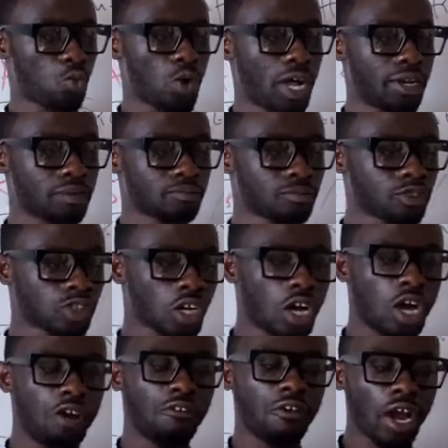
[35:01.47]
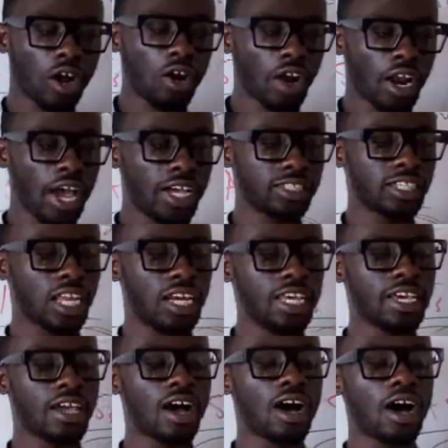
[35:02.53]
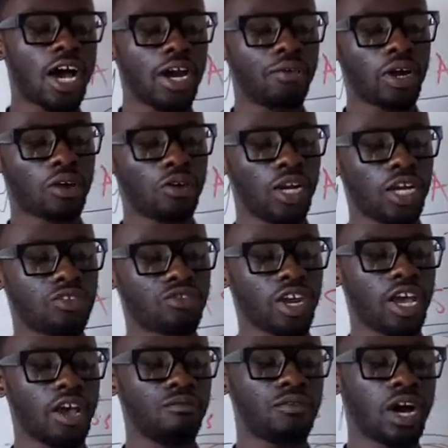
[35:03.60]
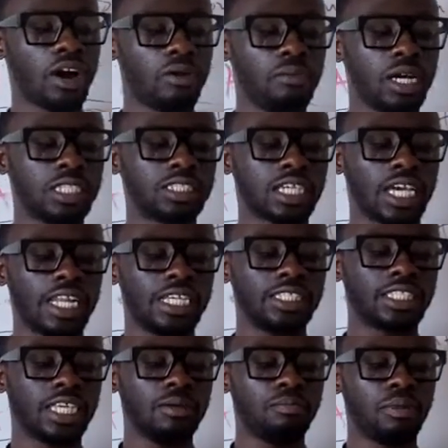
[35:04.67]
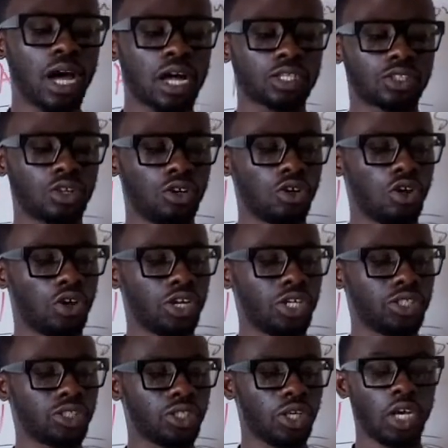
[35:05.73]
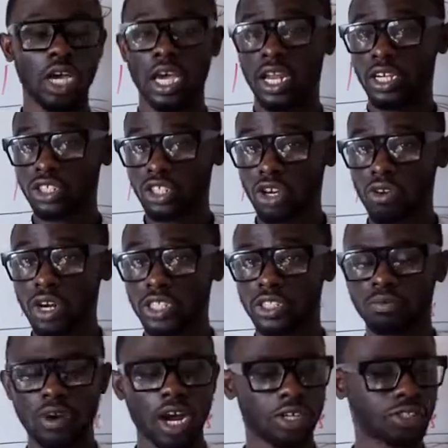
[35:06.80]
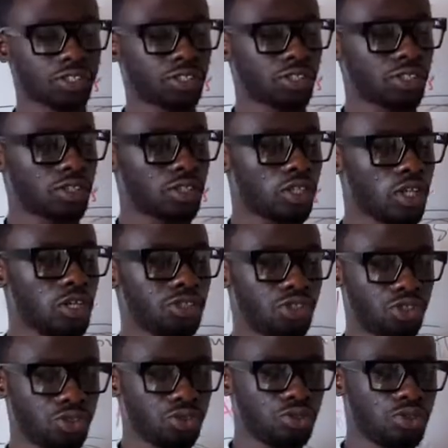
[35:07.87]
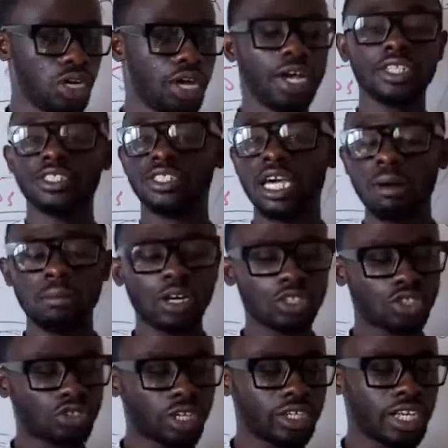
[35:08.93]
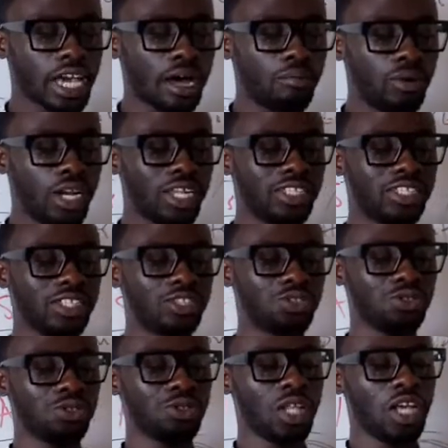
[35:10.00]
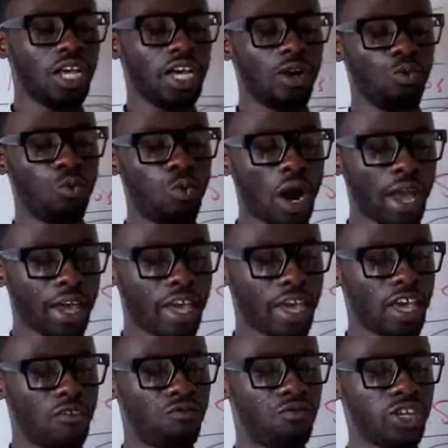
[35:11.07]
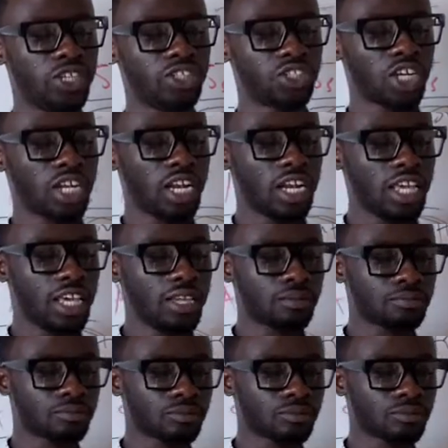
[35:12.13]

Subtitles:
1. Recognize the legal and regulatory environment and its impact on audit and assurance practices. 2. Demonstrate the ability to work effectively